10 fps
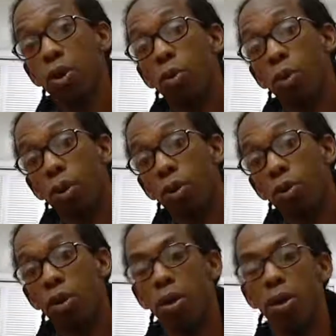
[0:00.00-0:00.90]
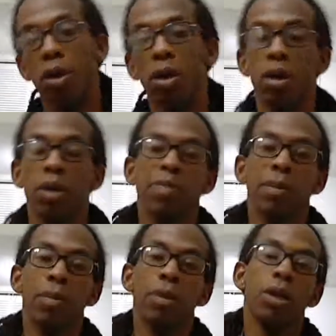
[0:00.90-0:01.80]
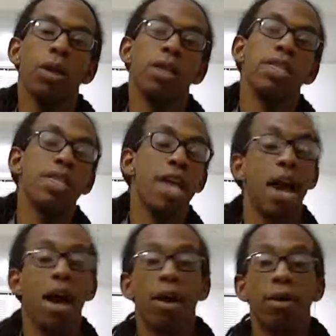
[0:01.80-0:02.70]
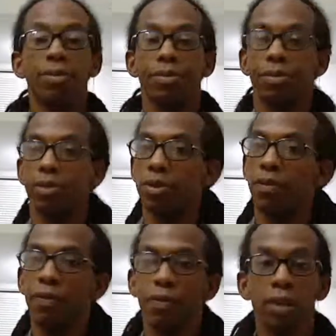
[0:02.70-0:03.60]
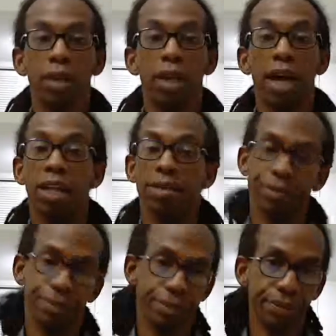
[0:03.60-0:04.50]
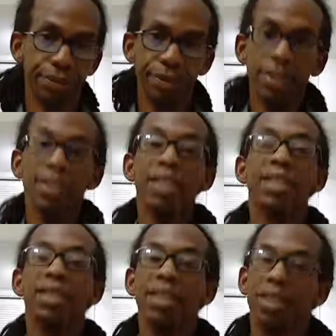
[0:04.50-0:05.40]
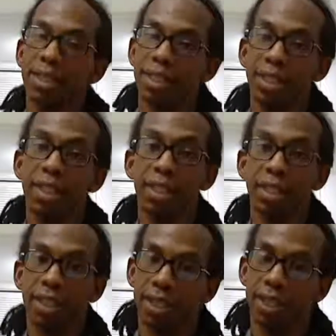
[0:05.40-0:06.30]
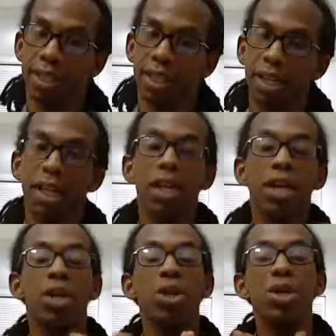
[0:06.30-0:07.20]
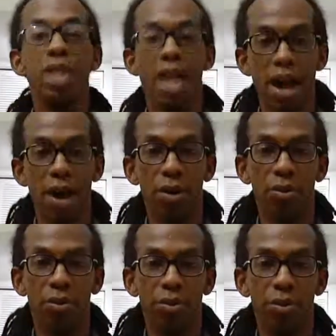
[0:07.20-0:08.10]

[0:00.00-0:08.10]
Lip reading: your work, now you feel like this is it. Now